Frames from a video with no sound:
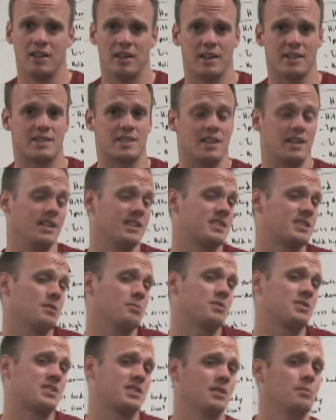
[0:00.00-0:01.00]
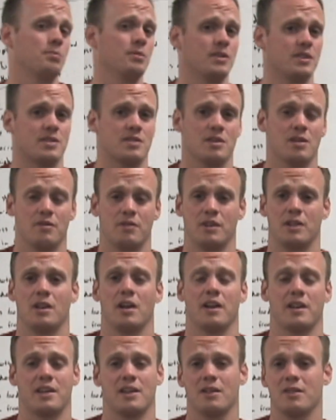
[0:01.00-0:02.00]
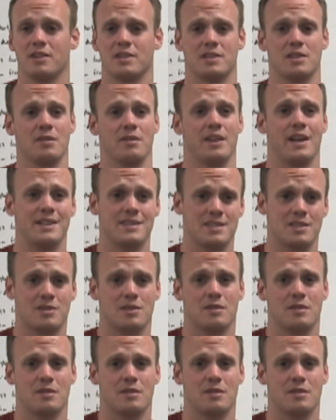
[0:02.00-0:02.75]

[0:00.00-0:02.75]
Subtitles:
That's it. It's the simplest serve, and I guarantee you that's the